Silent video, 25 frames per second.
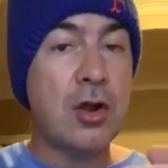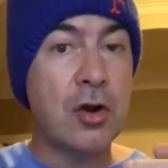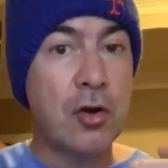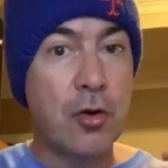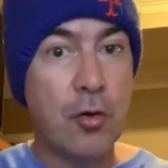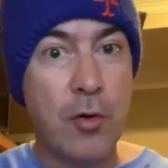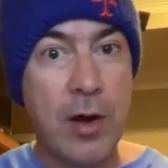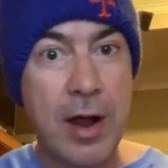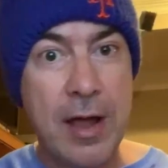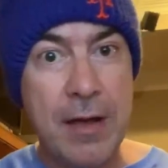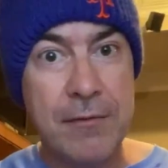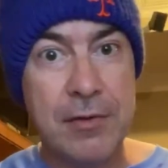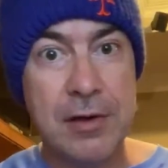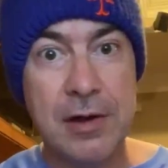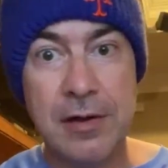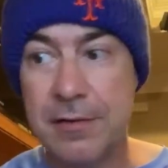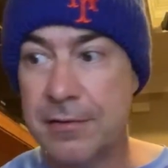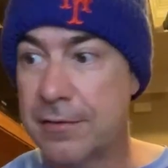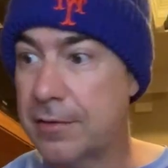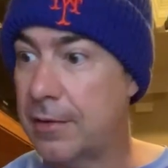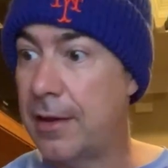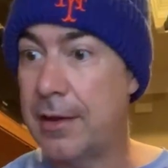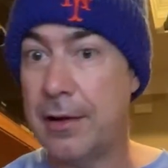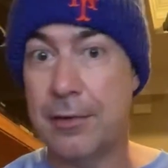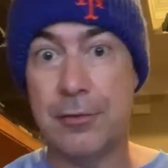Gravity
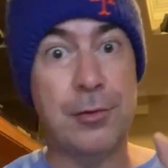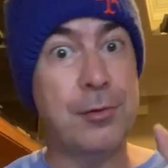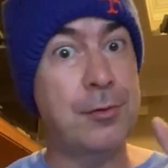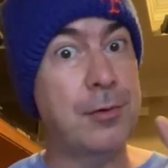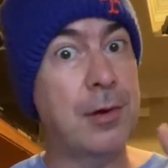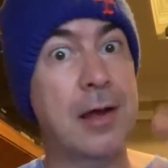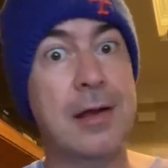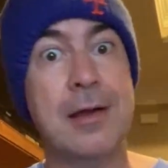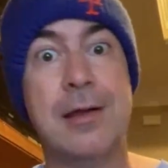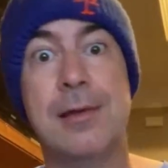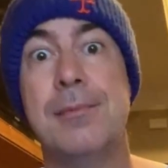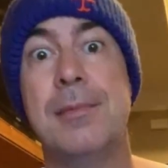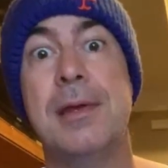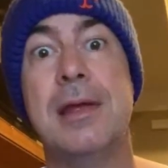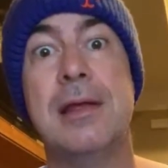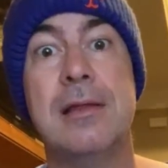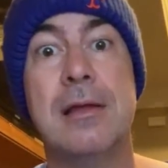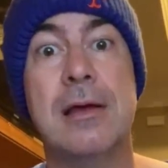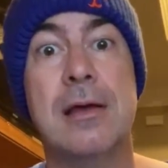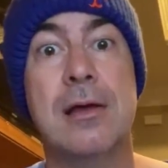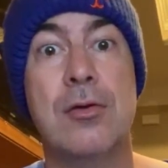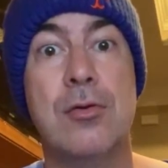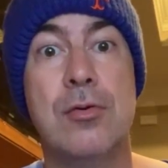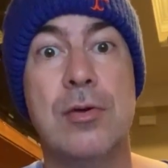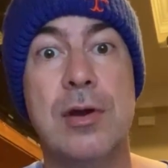is like, dude, I can make
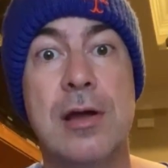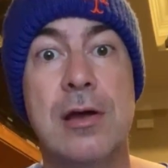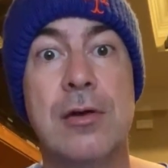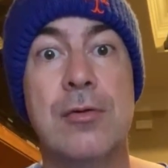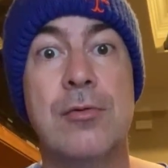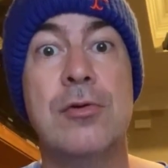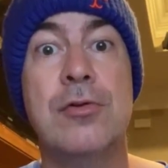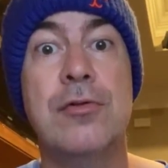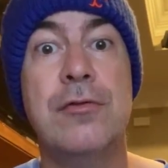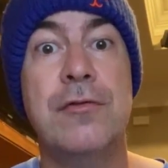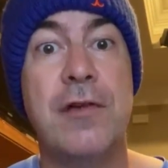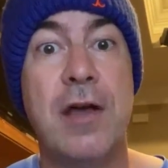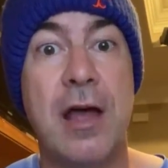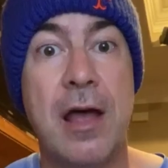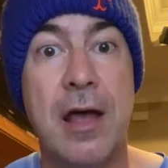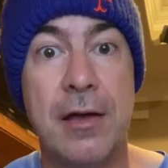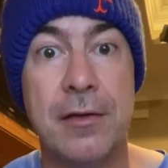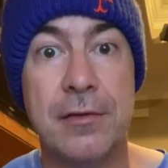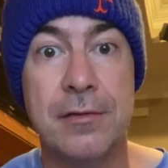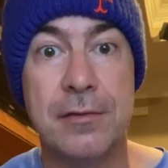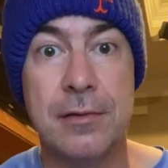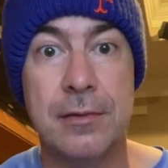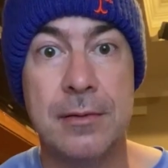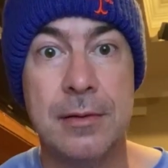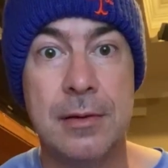that go down real
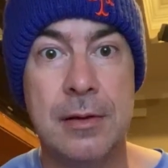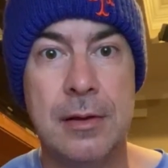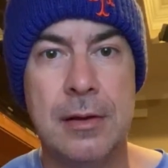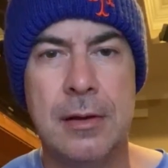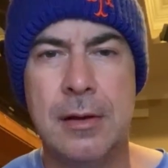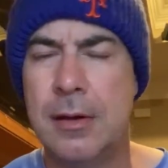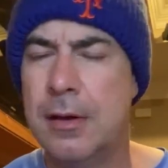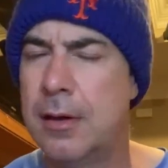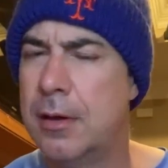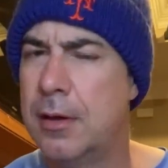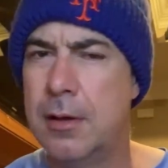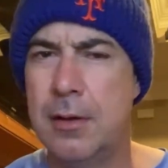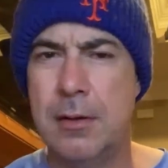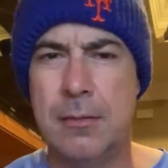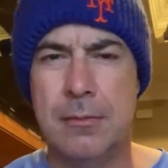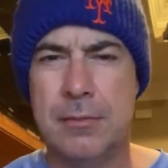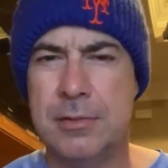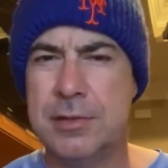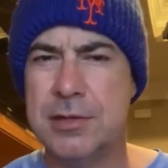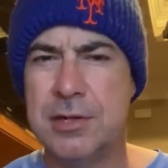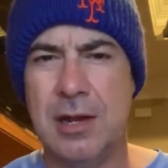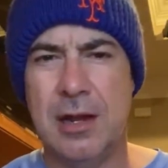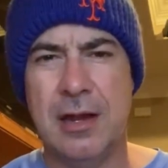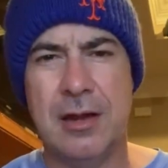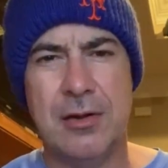fast.
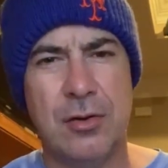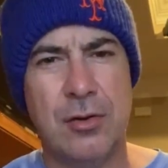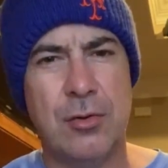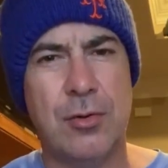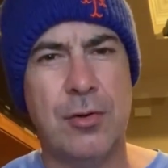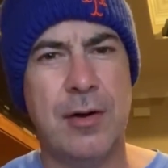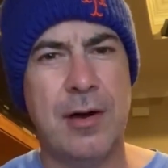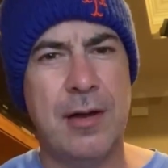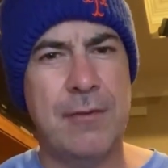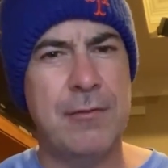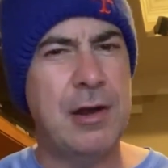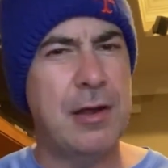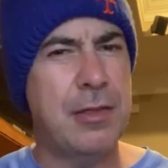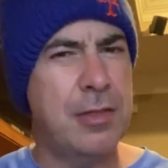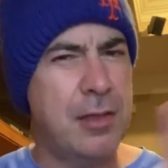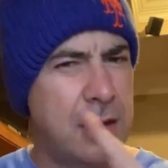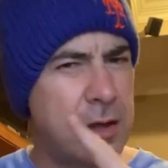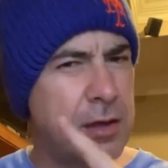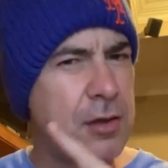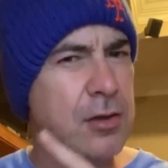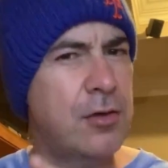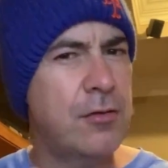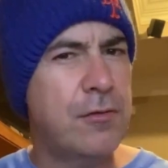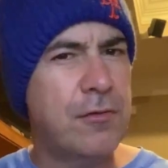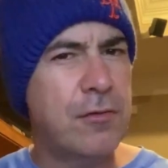But you're like, no, gravity,
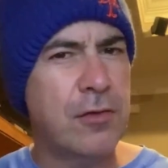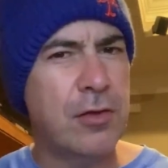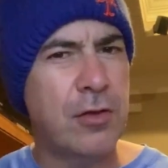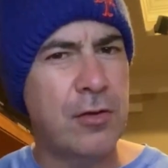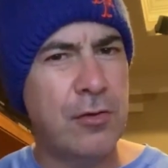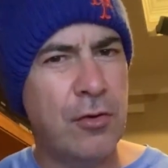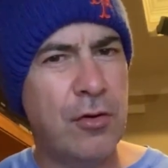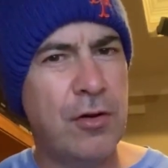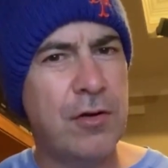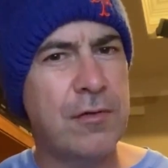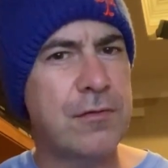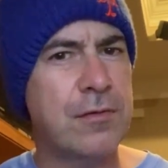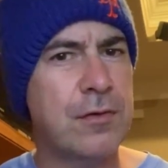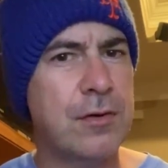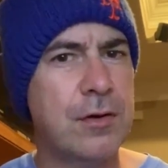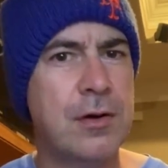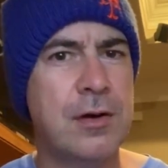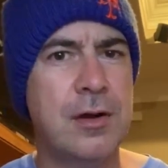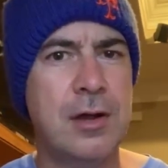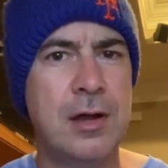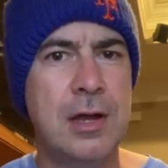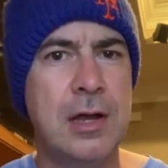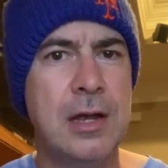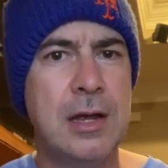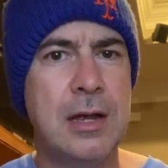thank you for the offer,
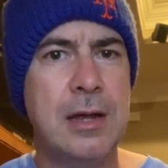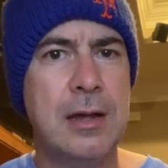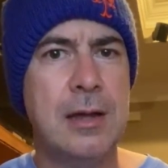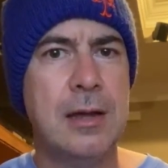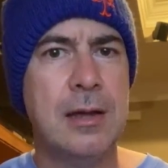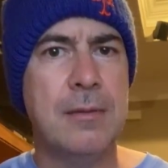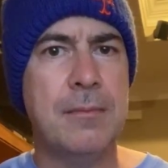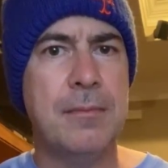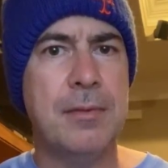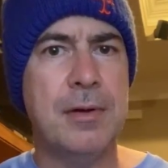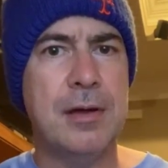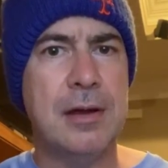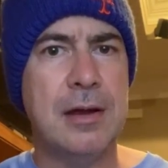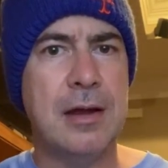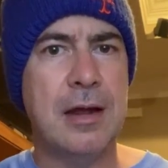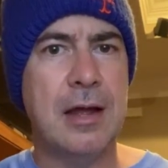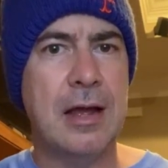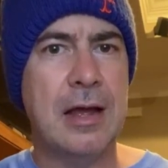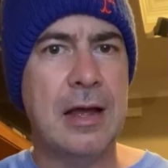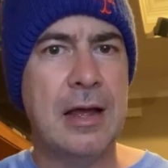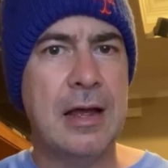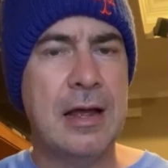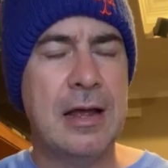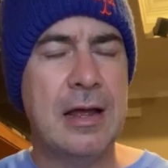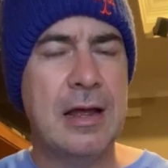but
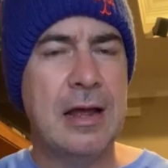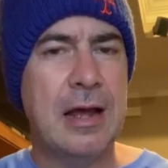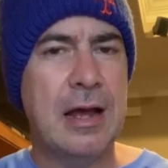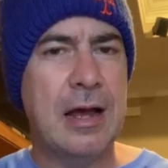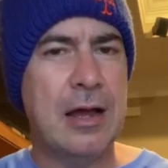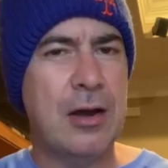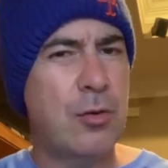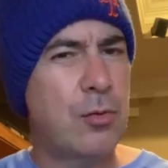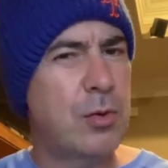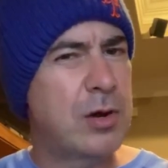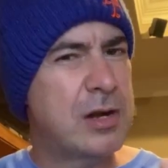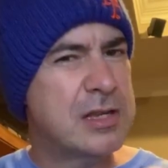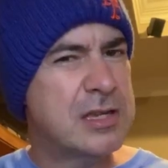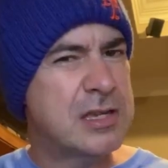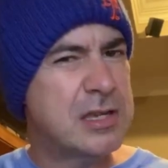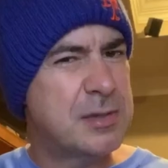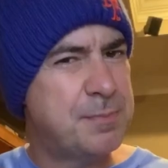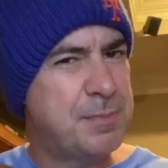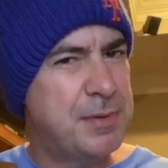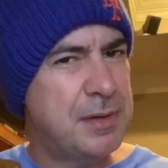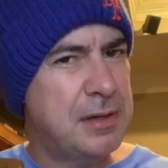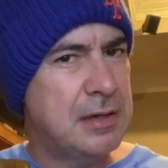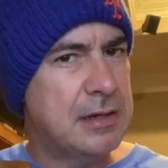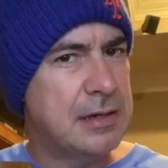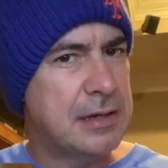I don't want to
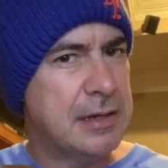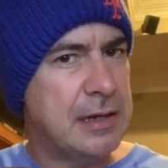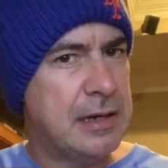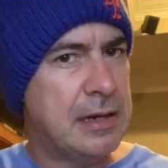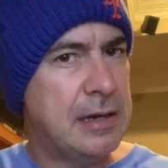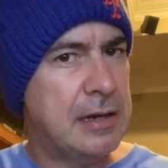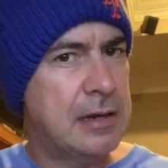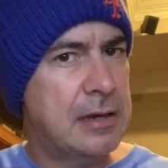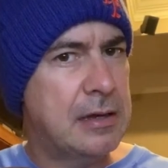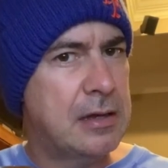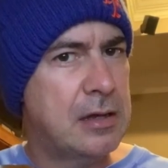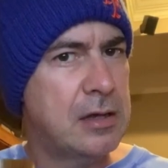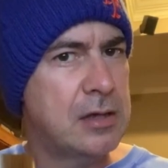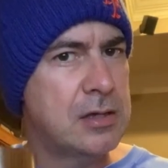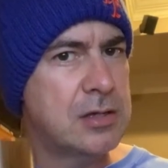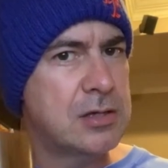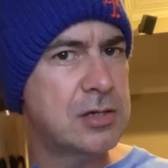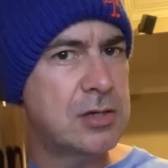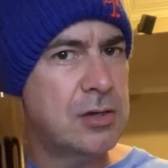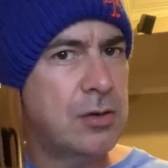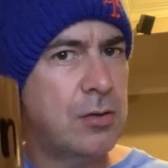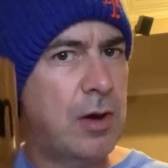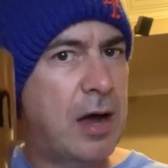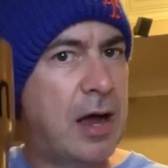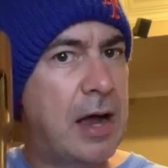spill any.
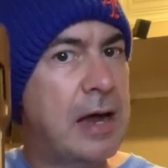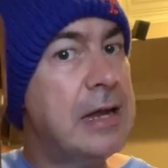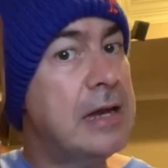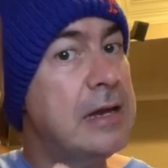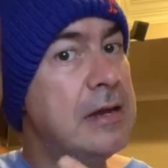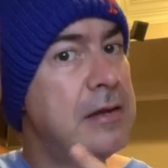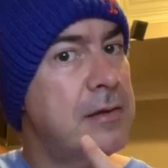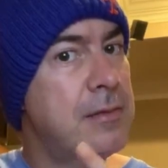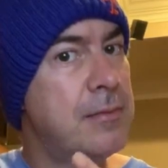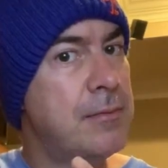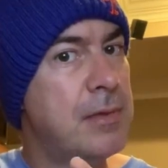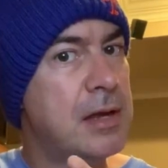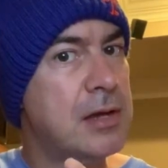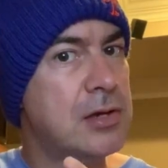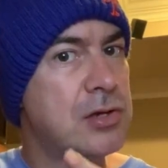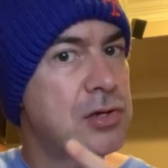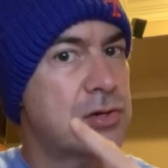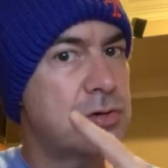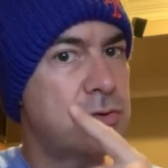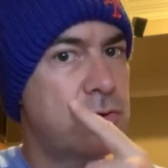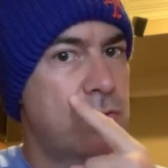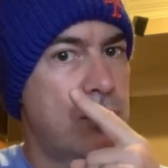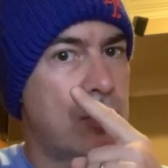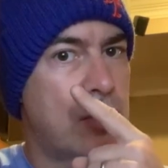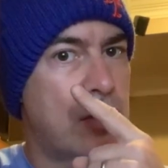So I need to make
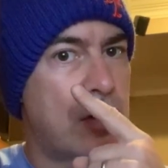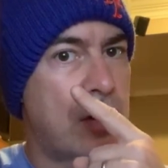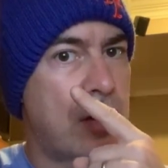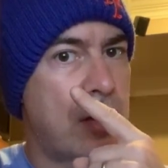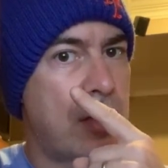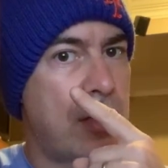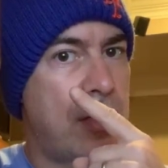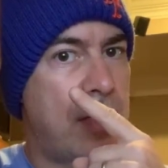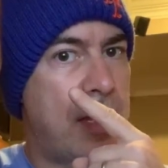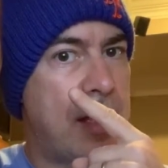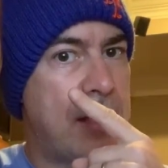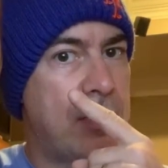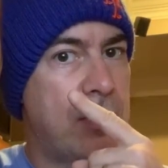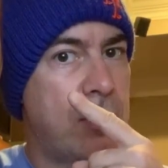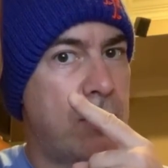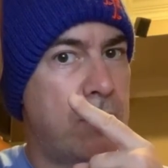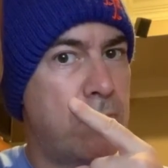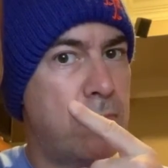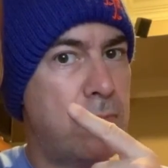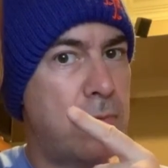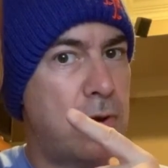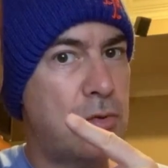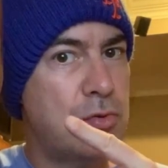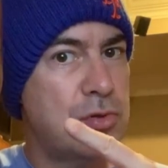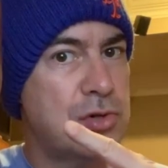sure that the
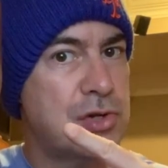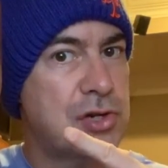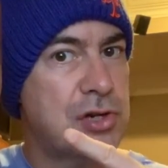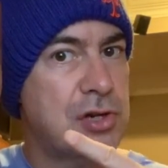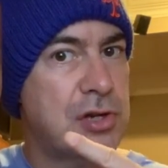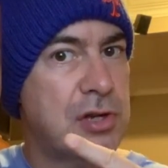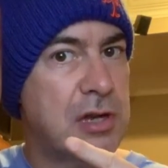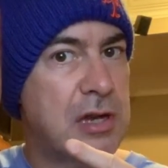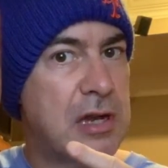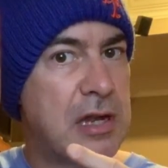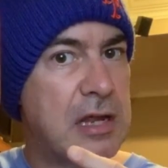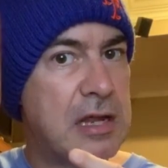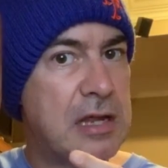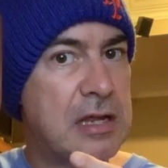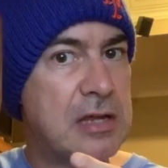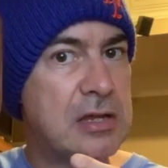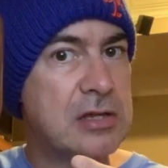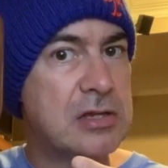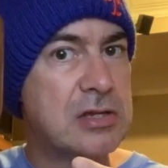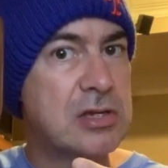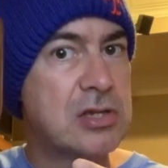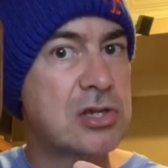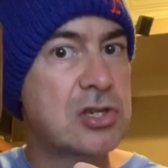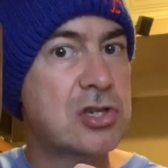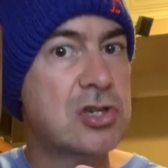motion
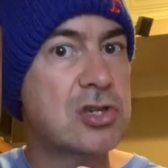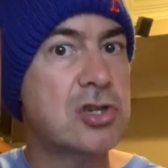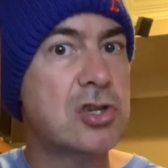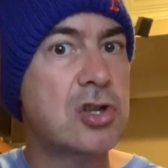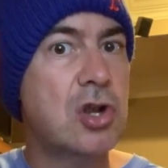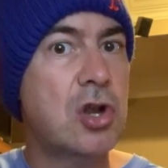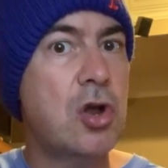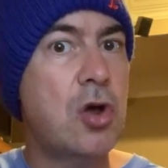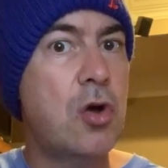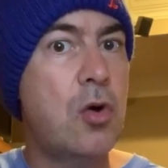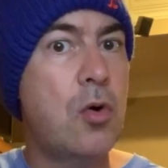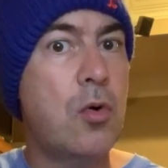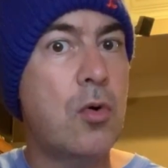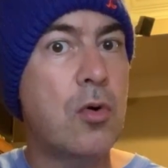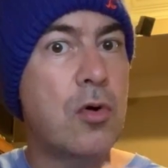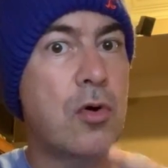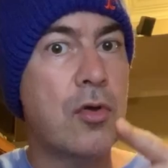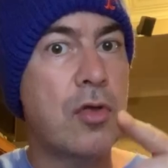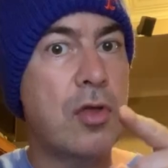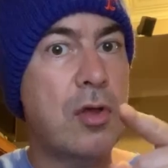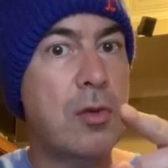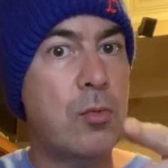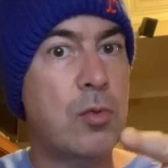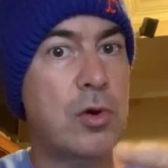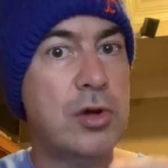is slower
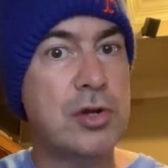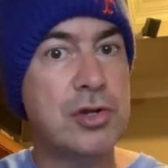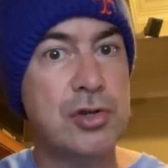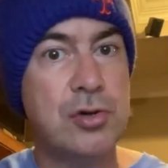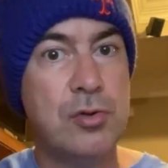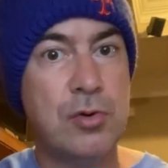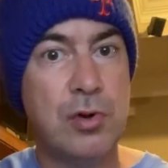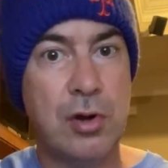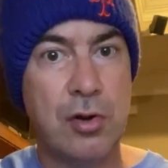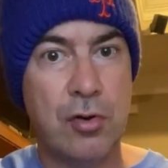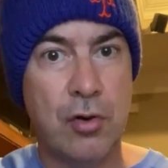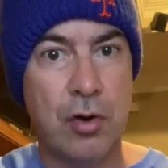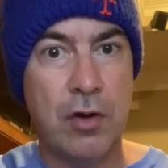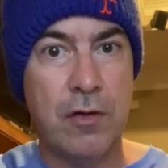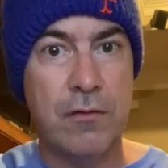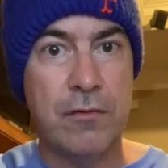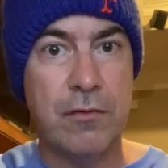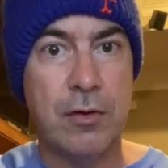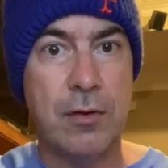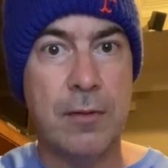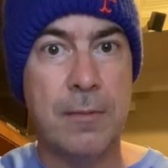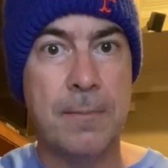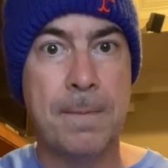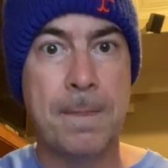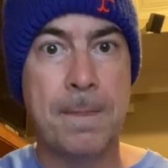than what you can offer.